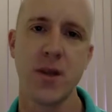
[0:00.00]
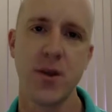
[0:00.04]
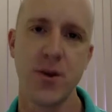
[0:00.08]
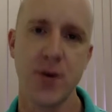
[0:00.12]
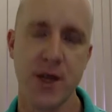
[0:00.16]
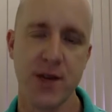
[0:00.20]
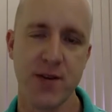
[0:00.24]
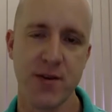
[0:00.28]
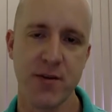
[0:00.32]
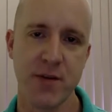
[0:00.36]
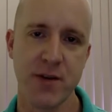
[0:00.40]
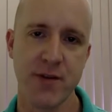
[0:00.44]

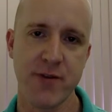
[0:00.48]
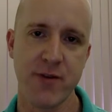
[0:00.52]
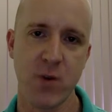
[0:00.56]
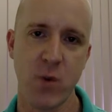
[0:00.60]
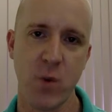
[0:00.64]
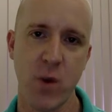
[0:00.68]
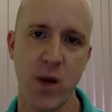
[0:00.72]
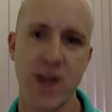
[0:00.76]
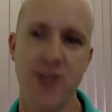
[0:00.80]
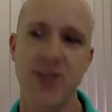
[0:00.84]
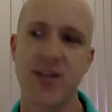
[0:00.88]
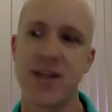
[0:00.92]
You'll give them
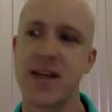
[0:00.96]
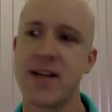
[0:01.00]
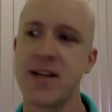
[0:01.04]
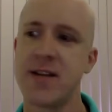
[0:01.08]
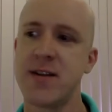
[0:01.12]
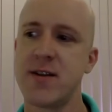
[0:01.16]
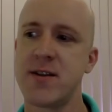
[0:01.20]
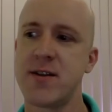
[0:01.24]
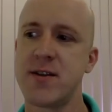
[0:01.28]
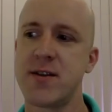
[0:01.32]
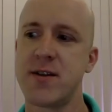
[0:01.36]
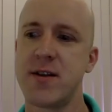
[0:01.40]
different
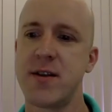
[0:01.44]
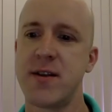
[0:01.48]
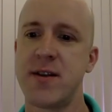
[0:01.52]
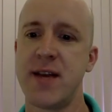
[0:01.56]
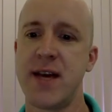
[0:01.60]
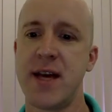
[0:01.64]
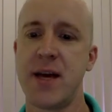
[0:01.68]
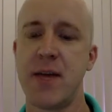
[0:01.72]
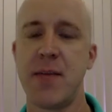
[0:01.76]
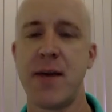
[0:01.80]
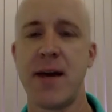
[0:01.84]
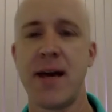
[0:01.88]
weightings,
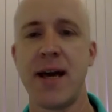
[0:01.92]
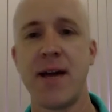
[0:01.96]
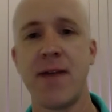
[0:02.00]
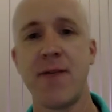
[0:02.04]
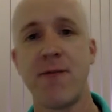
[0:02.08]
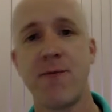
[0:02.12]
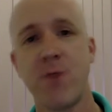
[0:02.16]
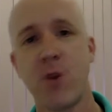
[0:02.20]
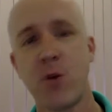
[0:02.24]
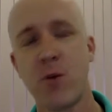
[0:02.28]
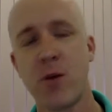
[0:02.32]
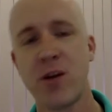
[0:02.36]
they may
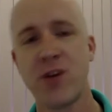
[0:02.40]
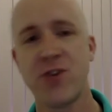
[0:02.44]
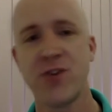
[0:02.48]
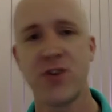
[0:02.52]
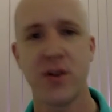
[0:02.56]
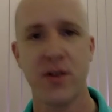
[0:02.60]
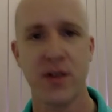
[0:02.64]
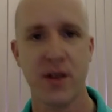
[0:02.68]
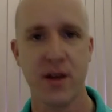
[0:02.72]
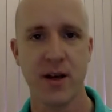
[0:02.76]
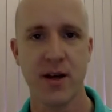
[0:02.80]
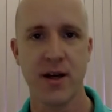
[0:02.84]
inform
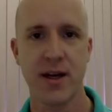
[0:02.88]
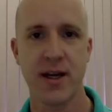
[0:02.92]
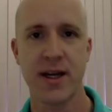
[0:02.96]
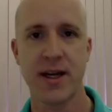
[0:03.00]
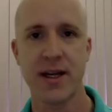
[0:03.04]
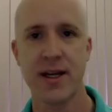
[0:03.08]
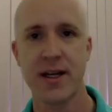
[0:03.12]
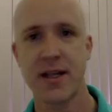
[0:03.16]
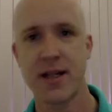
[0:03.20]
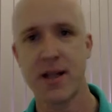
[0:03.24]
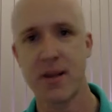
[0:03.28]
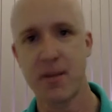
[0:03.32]
each other
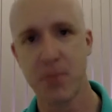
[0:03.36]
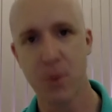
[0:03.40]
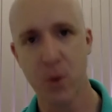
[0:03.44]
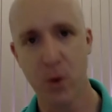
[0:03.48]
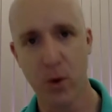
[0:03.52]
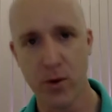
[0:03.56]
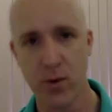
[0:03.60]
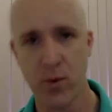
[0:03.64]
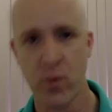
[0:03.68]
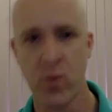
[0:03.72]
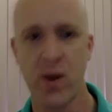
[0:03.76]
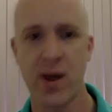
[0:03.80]
in
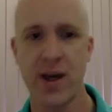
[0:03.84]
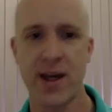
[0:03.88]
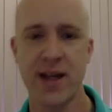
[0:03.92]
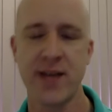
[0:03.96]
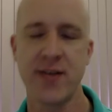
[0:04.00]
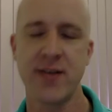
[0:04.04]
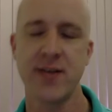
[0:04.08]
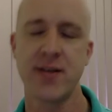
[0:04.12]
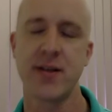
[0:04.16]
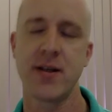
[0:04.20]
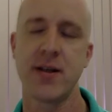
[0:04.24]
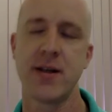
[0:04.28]
important
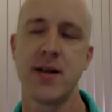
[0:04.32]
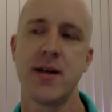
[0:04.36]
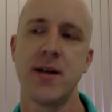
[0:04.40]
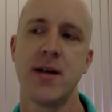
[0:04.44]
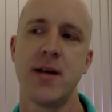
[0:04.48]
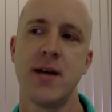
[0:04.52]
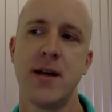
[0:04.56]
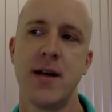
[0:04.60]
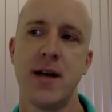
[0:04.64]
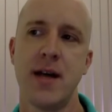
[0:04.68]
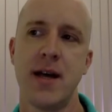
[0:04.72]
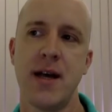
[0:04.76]
ways.
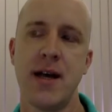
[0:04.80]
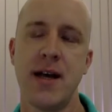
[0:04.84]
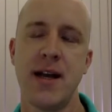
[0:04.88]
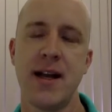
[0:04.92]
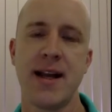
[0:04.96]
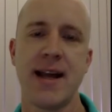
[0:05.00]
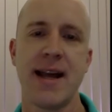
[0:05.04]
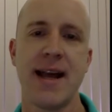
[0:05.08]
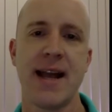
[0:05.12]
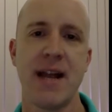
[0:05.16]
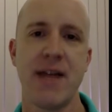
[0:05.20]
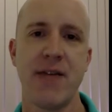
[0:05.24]

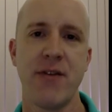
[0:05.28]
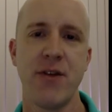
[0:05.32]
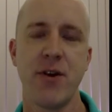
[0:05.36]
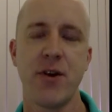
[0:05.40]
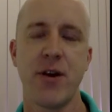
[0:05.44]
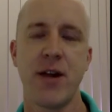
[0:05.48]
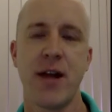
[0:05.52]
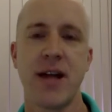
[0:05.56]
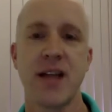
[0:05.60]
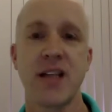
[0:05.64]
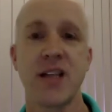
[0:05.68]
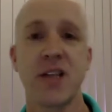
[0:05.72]
And again, if you
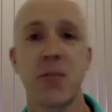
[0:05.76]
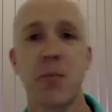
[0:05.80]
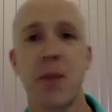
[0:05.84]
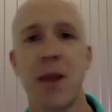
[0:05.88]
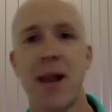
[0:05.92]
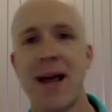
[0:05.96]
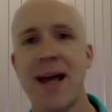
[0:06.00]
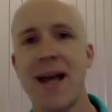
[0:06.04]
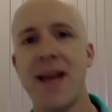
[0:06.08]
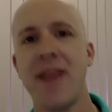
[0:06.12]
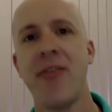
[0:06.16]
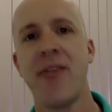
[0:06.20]
can
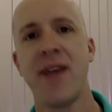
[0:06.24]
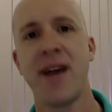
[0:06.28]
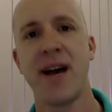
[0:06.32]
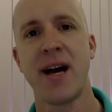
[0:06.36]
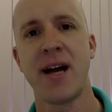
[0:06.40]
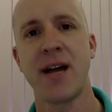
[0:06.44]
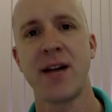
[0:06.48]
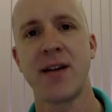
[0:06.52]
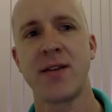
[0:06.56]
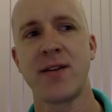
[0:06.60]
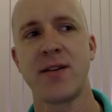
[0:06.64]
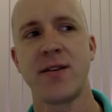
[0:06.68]
explain
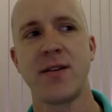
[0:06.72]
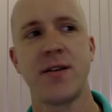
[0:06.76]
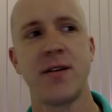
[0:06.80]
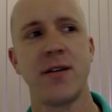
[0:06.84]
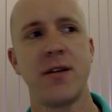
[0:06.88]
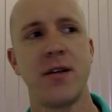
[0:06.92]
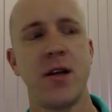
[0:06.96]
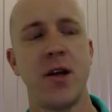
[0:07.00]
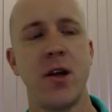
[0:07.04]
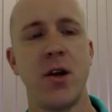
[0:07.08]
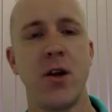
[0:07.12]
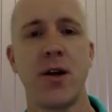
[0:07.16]
that,
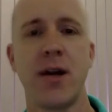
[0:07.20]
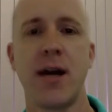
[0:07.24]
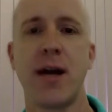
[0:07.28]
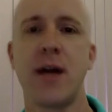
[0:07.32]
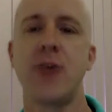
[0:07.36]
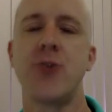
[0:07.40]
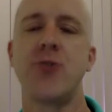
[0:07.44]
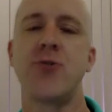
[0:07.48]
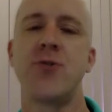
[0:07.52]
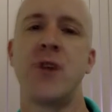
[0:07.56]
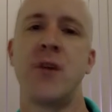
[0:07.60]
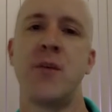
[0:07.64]
you look
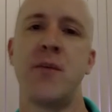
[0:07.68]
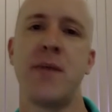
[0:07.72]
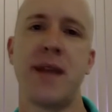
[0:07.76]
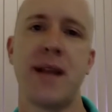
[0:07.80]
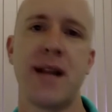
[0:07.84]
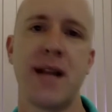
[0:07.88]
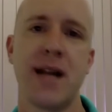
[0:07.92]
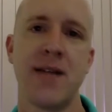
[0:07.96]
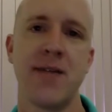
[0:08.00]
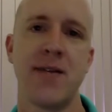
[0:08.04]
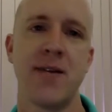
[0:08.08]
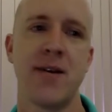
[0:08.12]
extremely
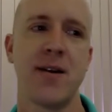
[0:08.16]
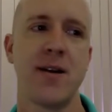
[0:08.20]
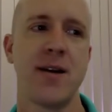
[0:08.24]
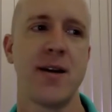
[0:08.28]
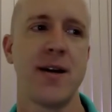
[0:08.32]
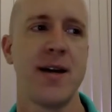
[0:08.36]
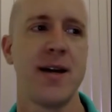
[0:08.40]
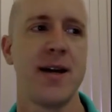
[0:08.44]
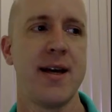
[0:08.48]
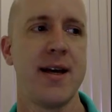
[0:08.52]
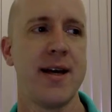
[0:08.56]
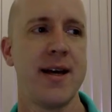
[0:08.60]
clever.
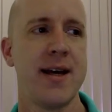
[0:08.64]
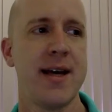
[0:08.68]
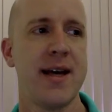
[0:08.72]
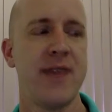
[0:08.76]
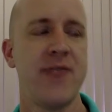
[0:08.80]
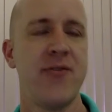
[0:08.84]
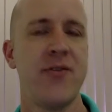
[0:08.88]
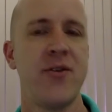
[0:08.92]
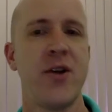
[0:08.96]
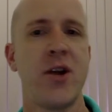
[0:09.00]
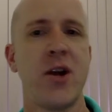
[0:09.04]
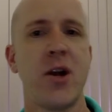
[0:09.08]

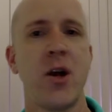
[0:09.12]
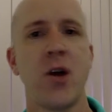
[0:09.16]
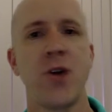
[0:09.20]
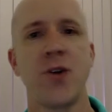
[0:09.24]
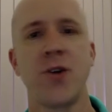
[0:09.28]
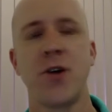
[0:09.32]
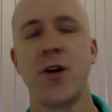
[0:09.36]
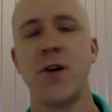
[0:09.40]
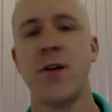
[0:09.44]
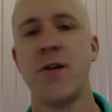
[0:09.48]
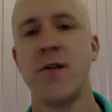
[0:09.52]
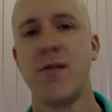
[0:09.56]
If you
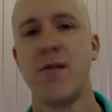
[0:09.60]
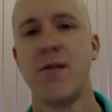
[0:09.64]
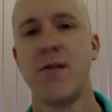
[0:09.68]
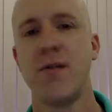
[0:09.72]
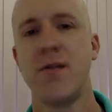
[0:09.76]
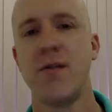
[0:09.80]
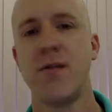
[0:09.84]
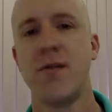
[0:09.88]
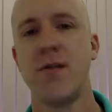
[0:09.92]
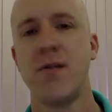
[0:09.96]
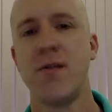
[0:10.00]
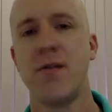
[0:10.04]
gloss over
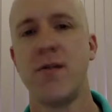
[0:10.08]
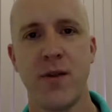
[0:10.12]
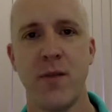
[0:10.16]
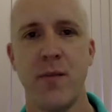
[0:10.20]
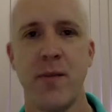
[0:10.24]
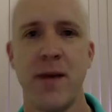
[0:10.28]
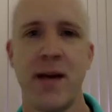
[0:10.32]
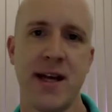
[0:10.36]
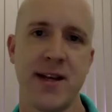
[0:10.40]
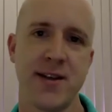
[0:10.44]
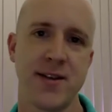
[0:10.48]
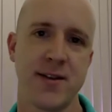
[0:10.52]
it and hope for the
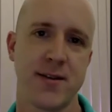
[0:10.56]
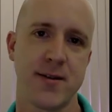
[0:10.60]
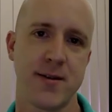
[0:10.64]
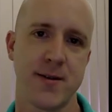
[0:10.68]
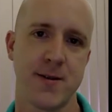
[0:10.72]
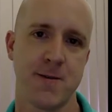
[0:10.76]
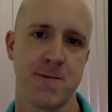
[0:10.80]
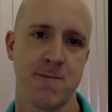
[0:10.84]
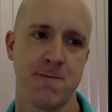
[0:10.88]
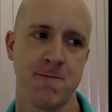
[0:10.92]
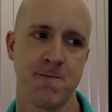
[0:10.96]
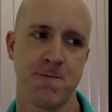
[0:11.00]

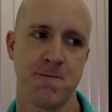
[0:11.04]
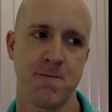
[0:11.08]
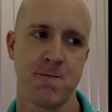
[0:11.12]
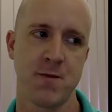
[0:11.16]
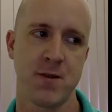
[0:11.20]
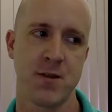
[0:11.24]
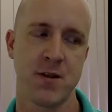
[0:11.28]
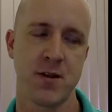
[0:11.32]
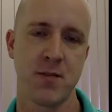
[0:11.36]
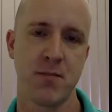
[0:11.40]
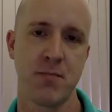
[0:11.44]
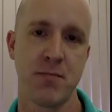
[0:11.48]
best,
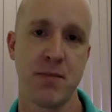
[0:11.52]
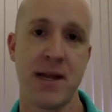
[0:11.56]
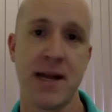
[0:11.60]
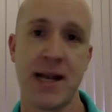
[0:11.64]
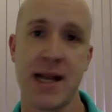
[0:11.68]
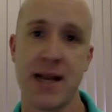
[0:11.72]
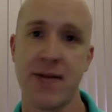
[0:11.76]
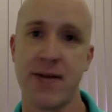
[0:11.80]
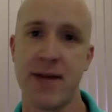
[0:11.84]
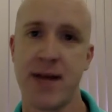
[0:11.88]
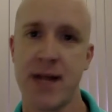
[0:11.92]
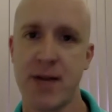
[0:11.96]
there's
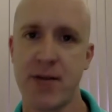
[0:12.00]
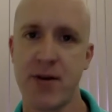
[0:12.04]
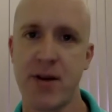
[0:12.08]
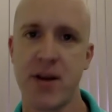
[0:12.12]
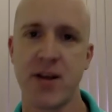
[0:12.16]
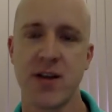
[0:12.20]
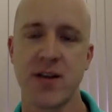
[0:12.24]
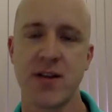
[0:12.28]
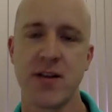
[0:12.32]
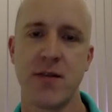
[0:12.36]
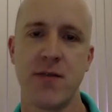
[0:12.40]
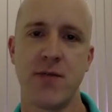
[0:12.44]
many, many
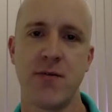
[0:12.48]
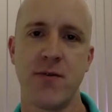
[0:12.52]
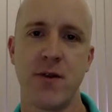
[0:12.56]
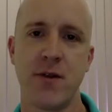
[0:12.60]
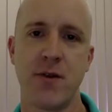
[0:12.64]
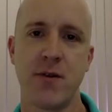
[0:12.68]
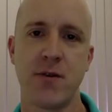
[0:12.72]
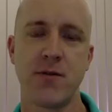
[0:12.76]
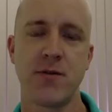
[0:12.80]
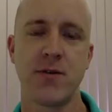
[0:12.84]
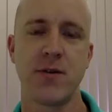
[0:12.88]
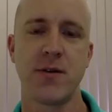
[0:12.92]
risks
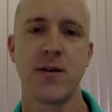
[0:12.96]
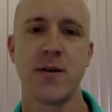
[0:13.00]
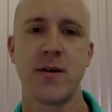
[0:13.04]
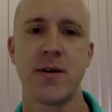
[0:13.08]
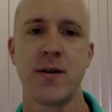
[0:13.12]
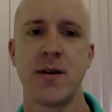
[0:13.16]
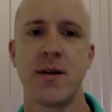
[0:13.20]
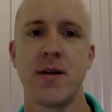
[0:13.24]
involved.